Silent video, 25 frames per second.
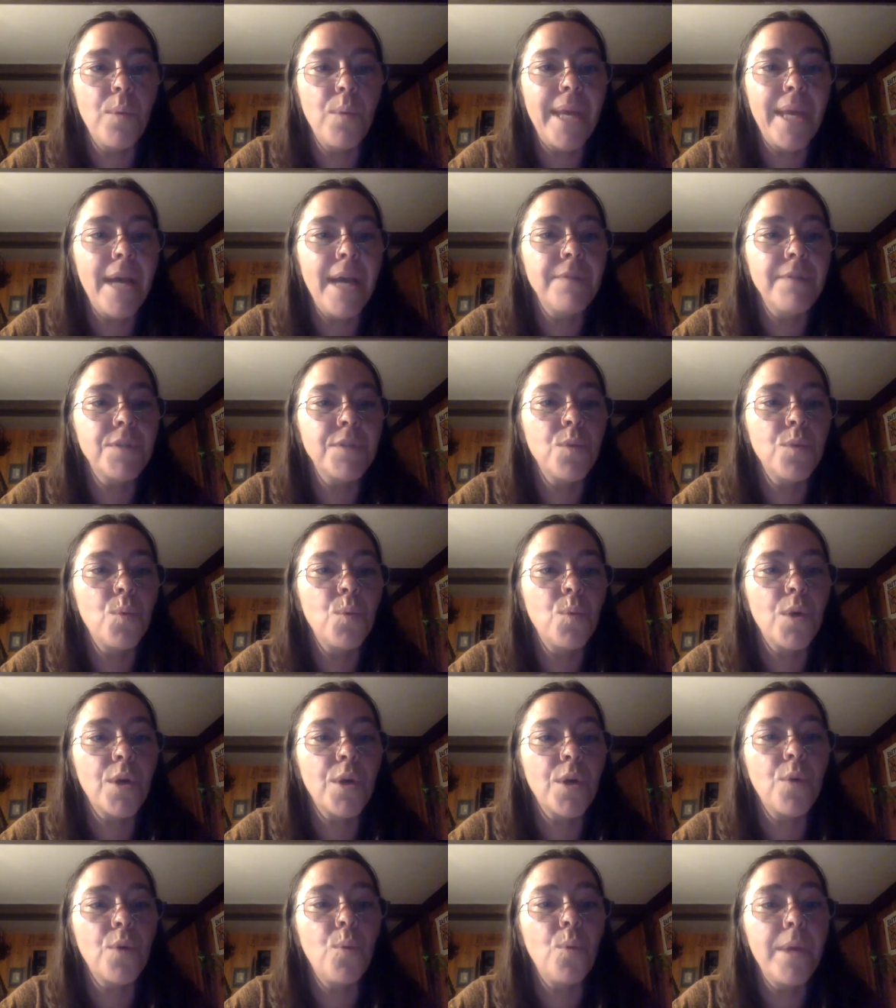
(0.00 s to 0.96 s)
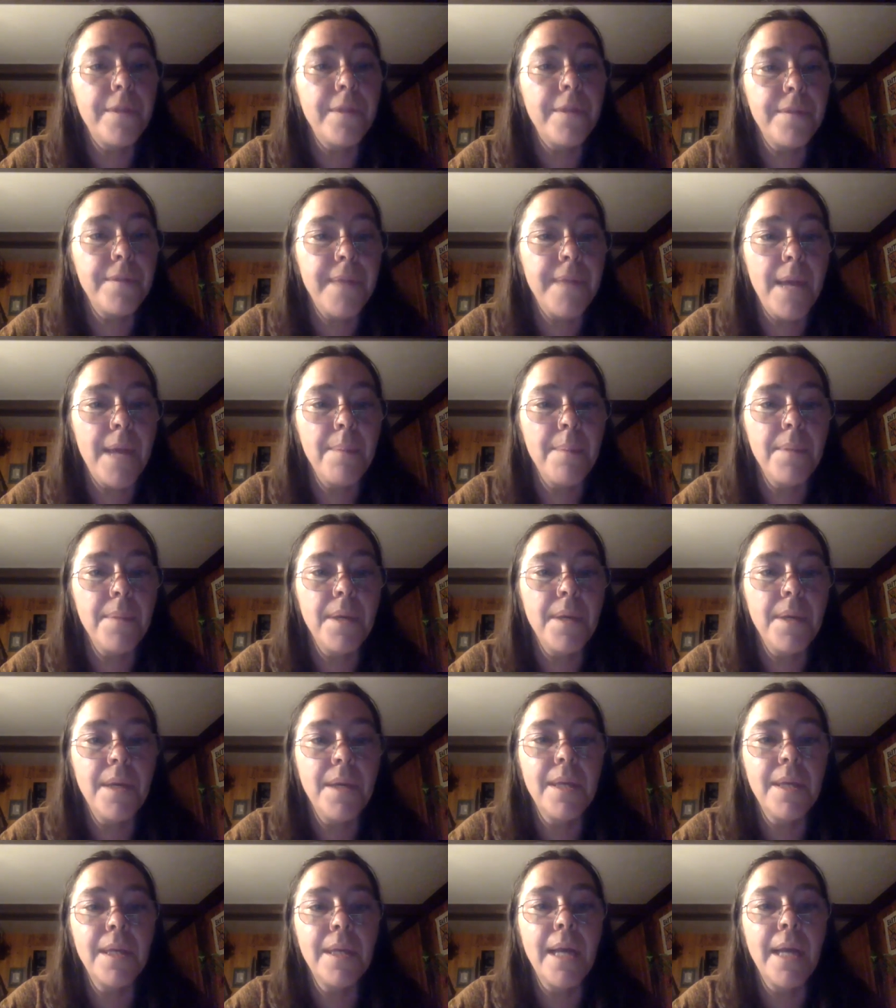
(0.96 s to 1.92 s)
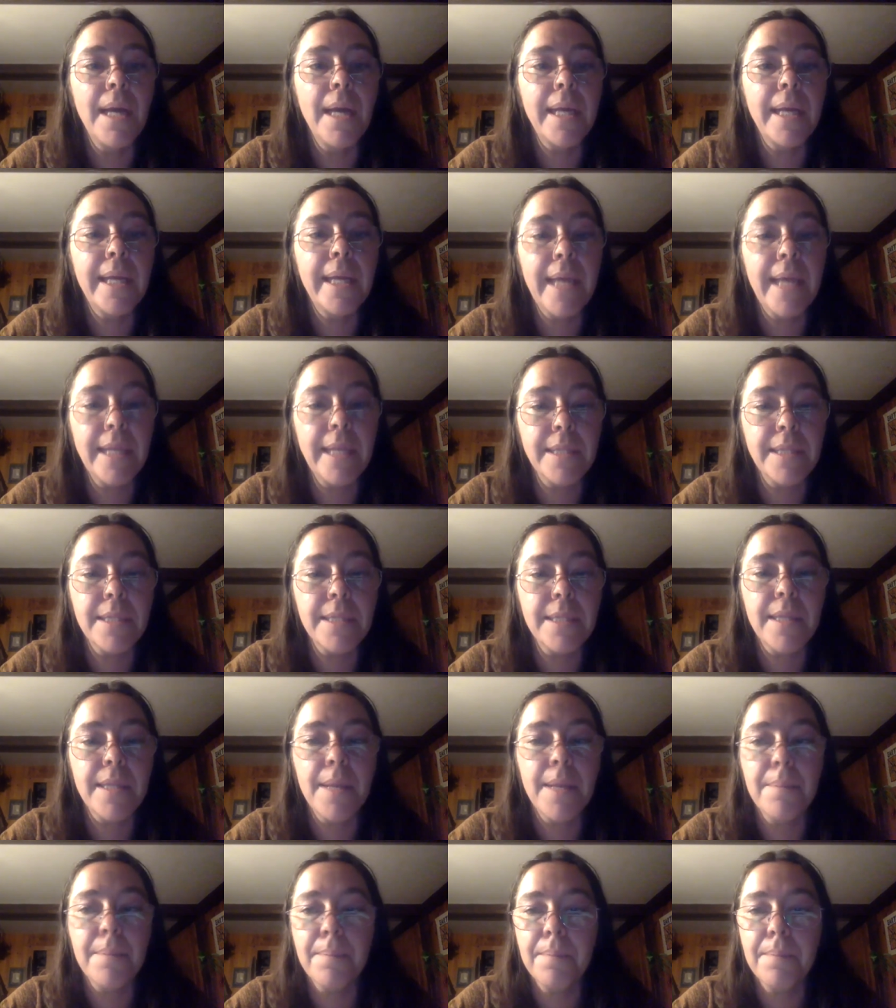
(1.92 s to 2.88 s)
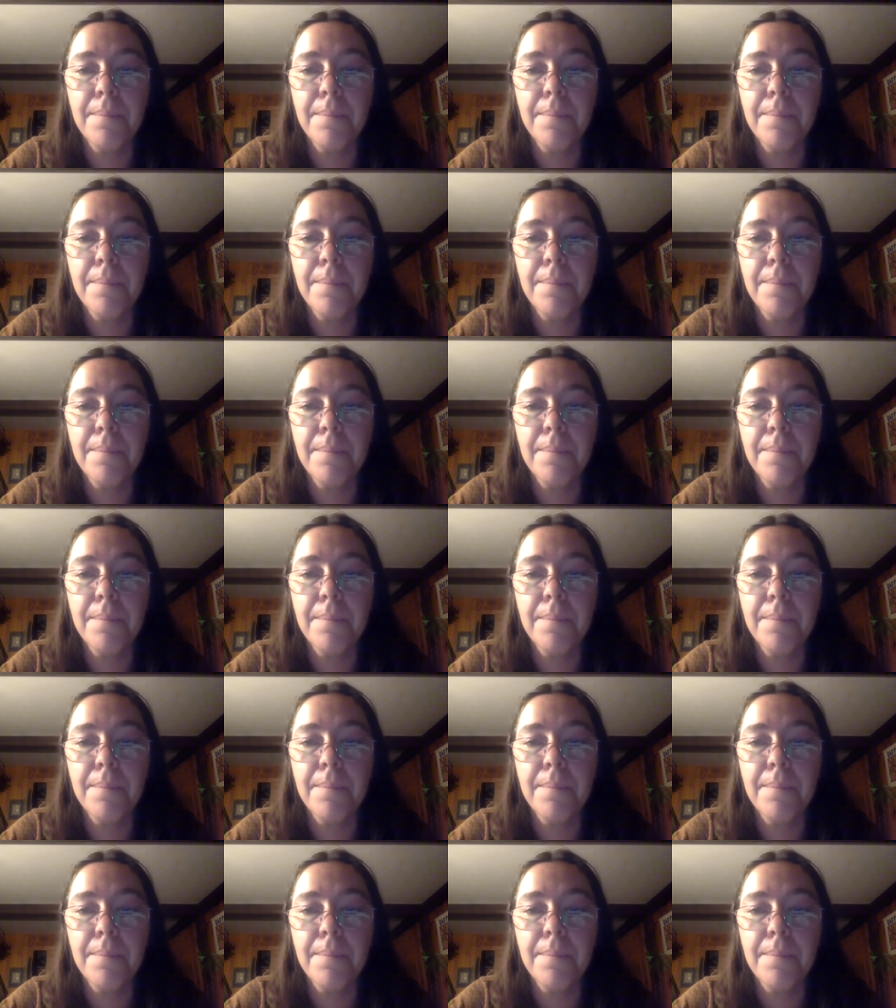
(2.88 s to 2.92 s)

we have to work with them, not against them.